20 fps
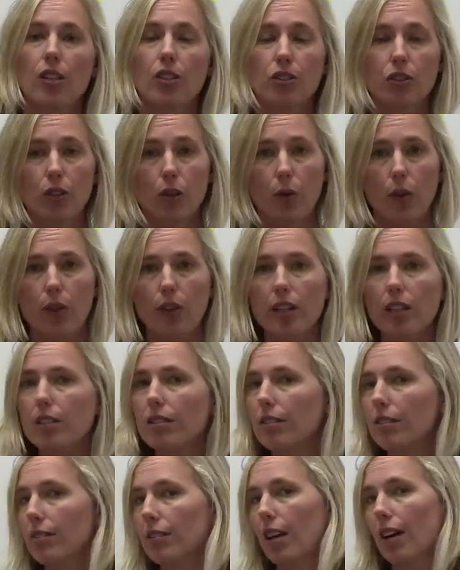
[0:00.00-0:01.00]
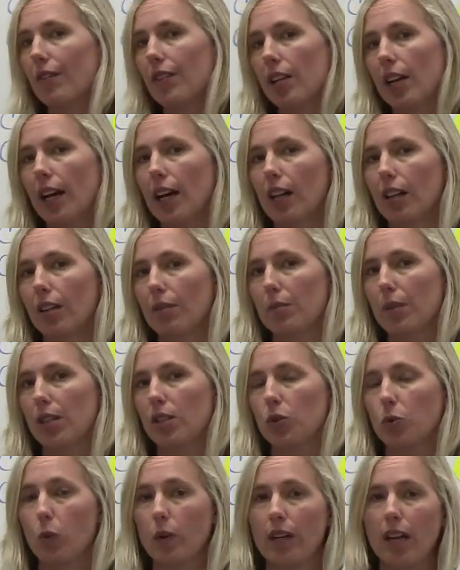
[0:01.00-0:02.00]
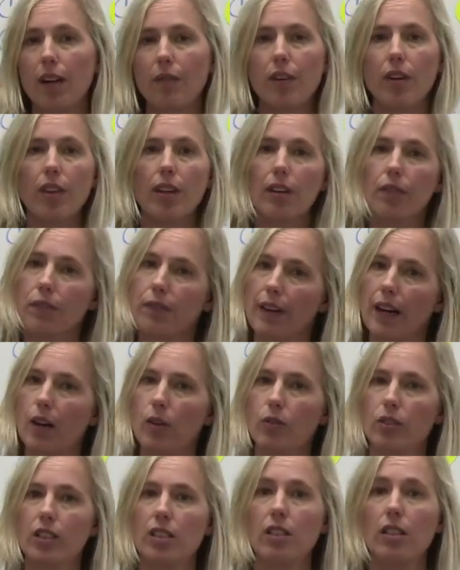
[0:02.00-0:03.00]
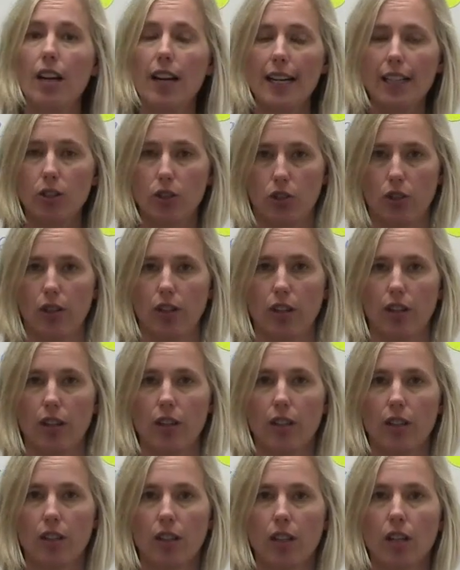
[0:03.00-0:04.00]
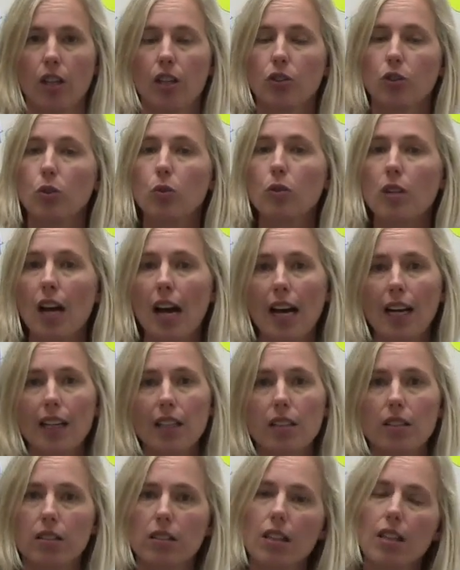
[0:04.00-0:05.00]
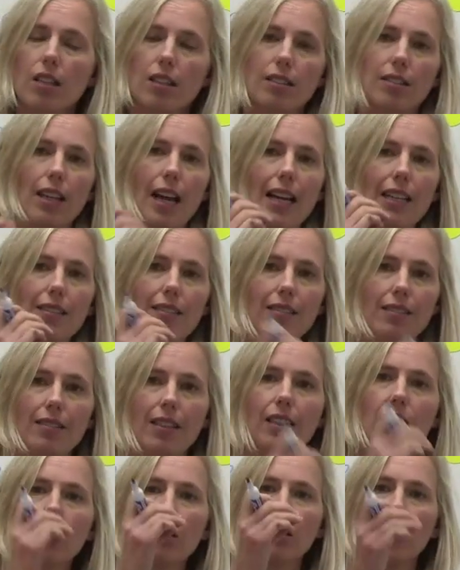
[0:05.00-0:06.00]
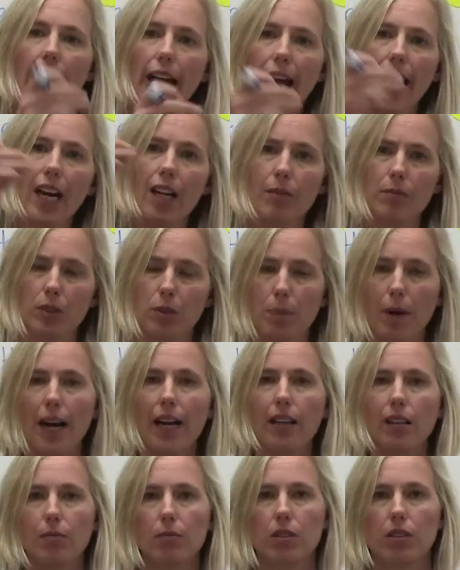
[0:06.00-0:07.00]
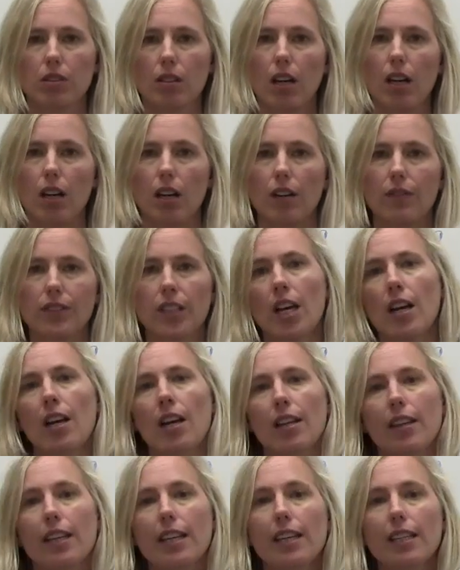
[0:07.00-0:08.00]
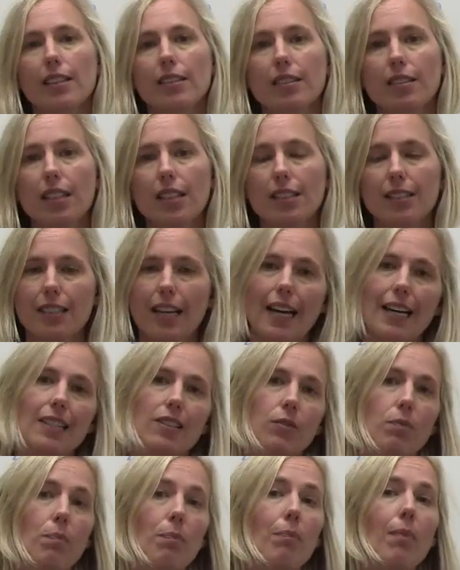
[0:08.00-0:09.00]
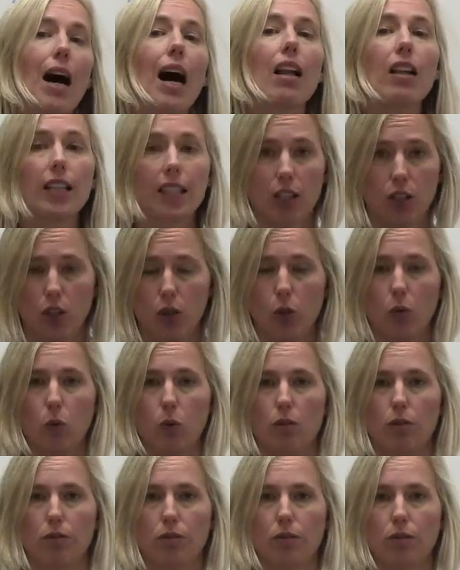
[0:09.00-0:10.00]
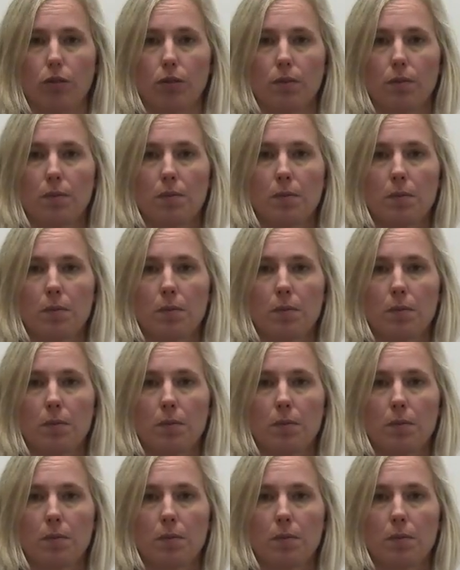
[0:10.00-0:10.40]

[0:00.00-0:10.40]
So these 7 elements, whenever they're found in nature, do not exist as single atoms by themselves. They exist as molecules.